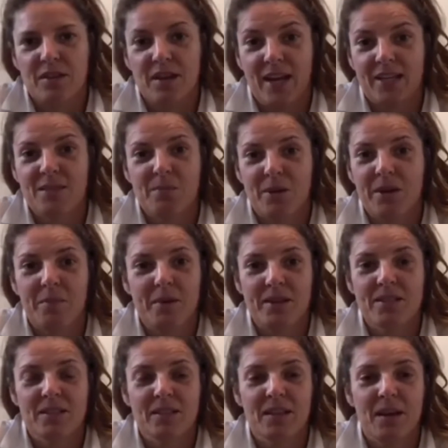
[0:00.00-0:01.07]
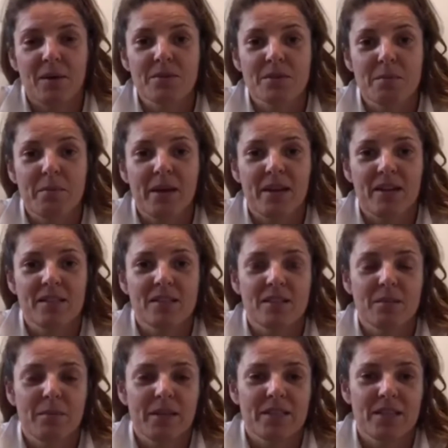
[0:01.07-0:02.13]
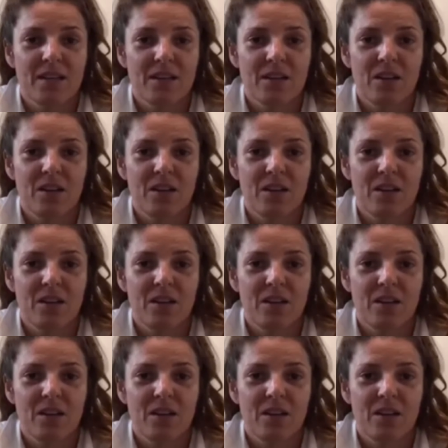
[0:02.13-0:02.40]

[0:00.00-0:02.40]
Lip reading: the next morning, basically, I was in bed until my 10